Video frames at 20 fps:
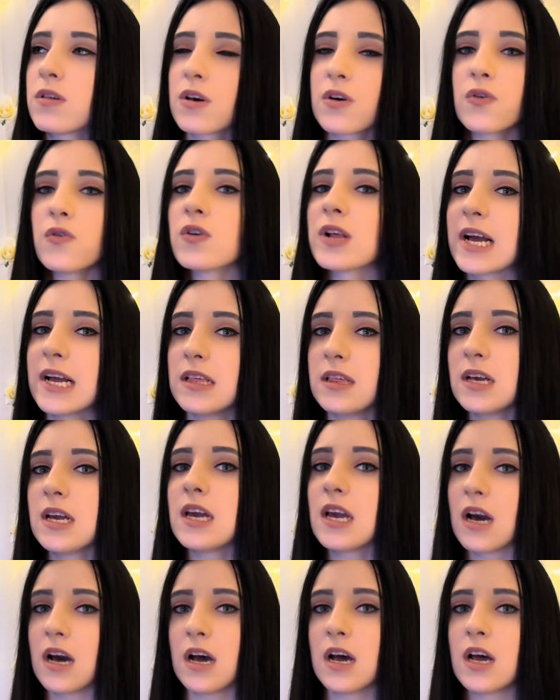a good
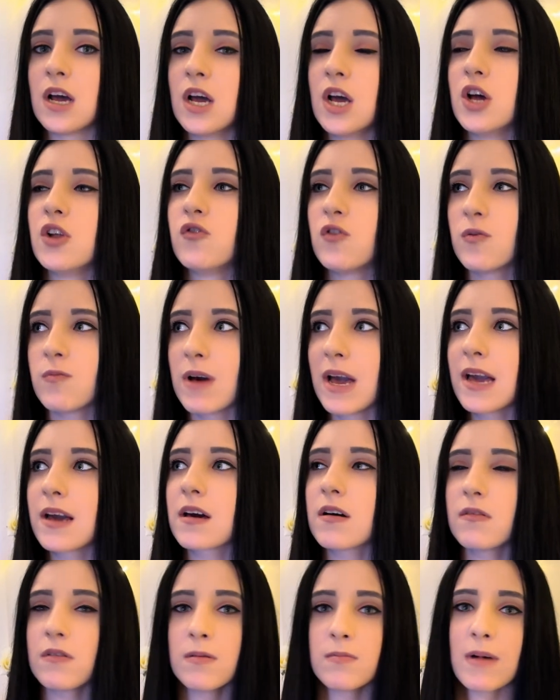idea to make
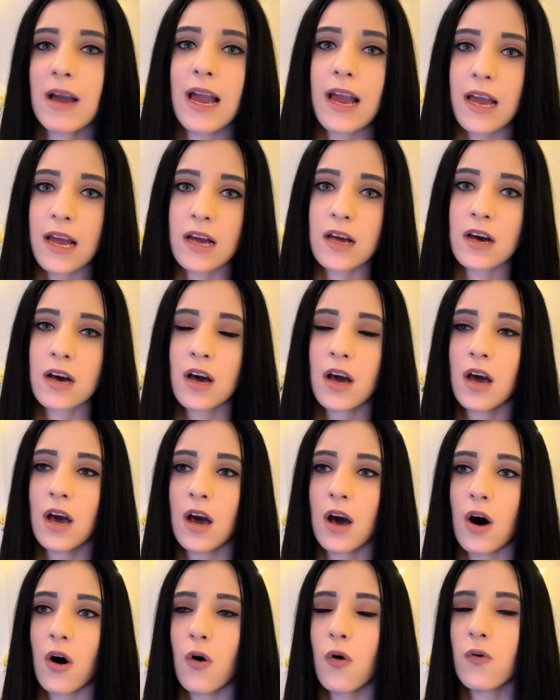a remake
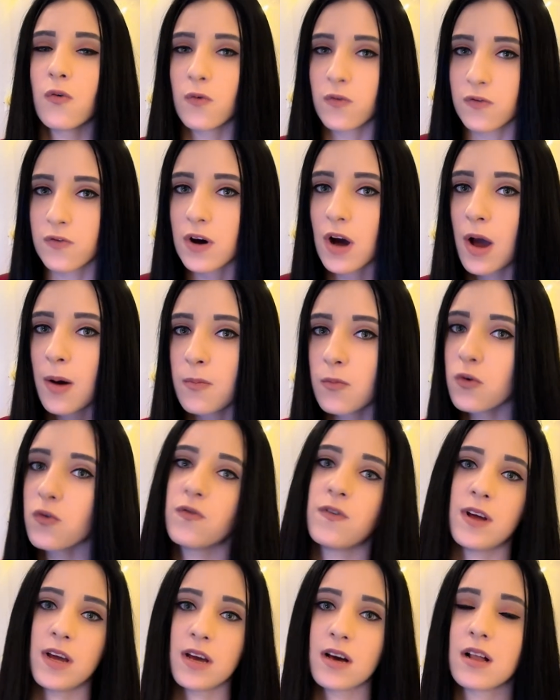of a
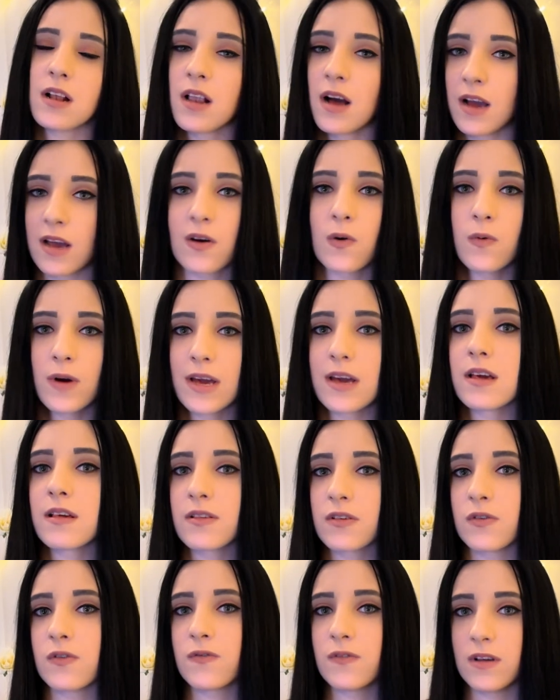movie like Wings
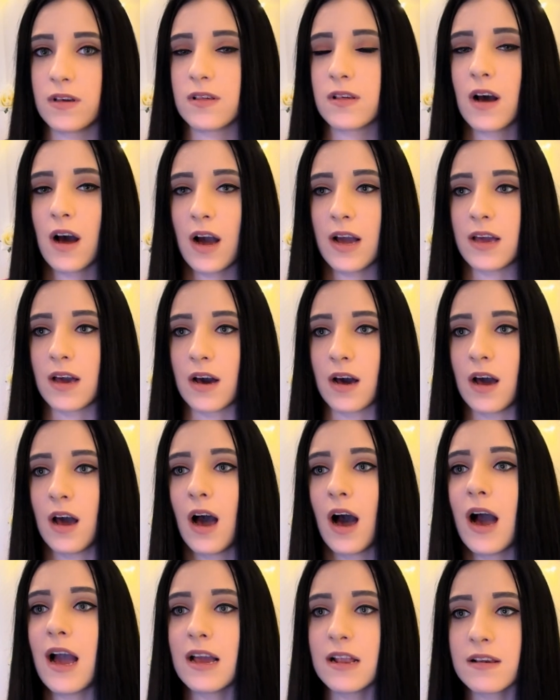of Desire.
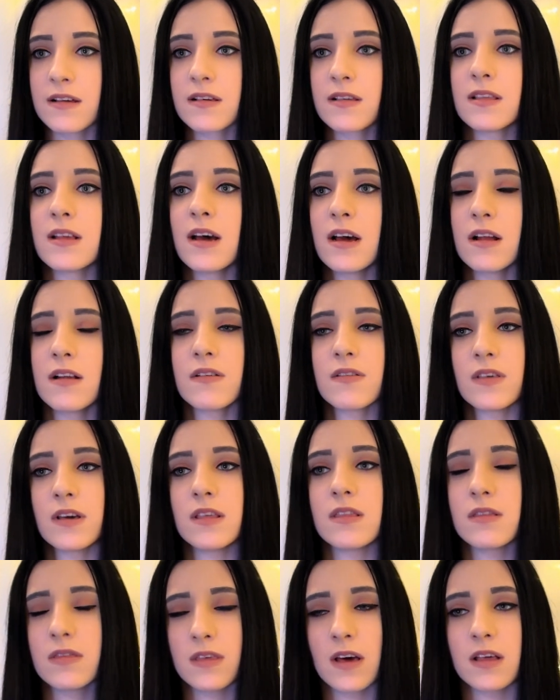I understand
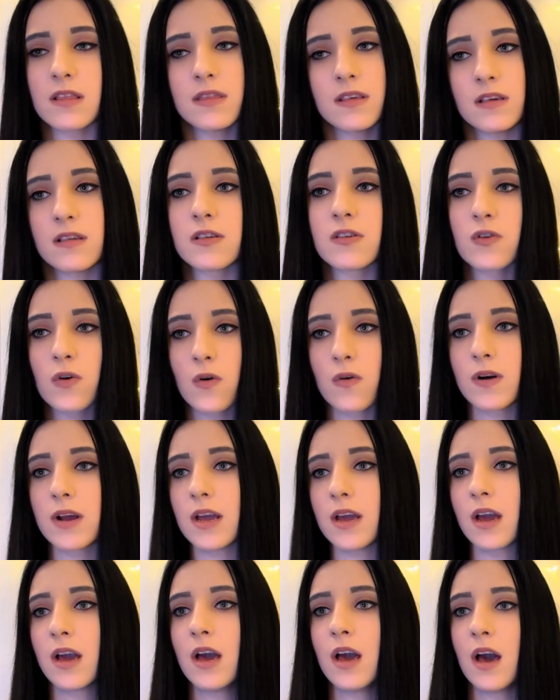that this
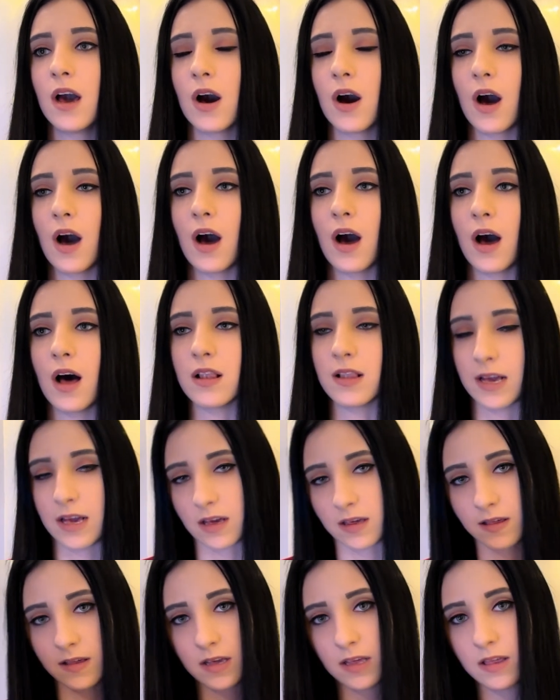story, like
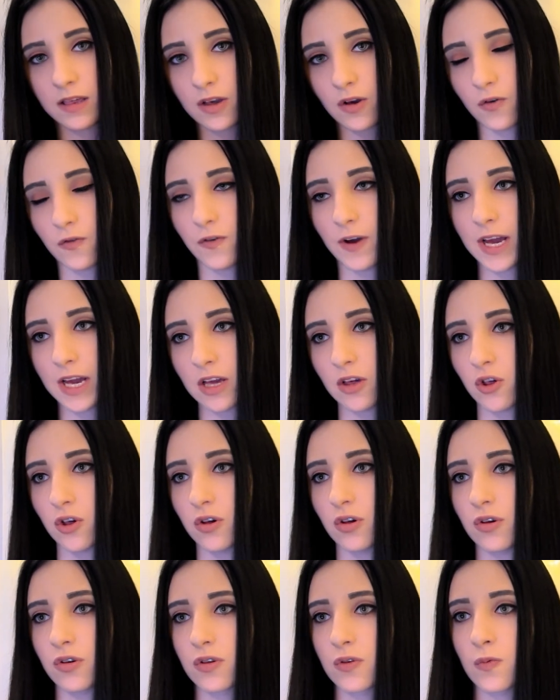City of
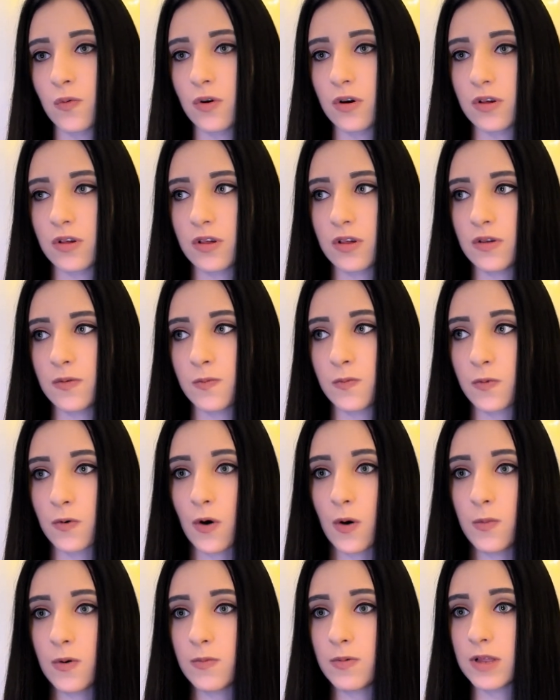Angels, was
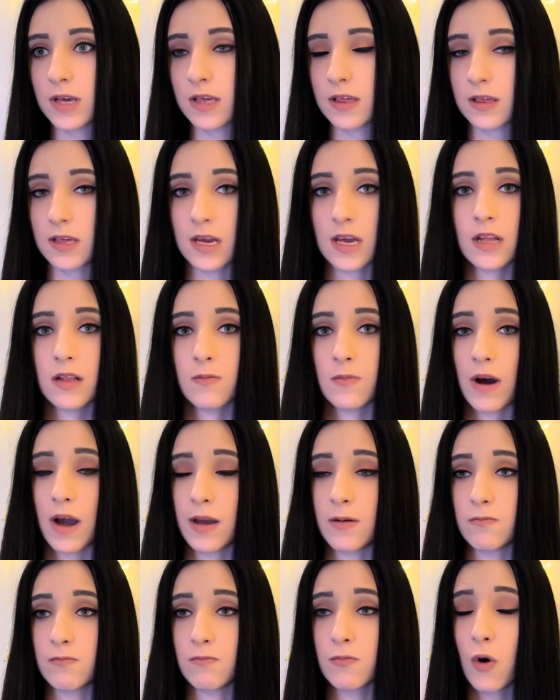probably seen by
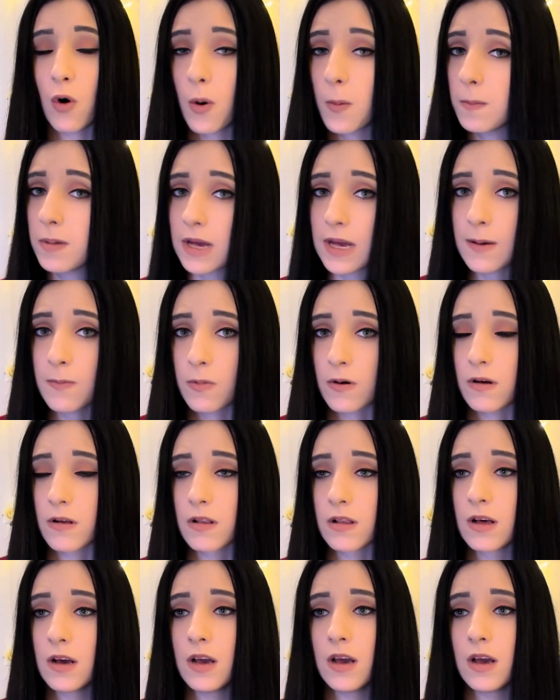more people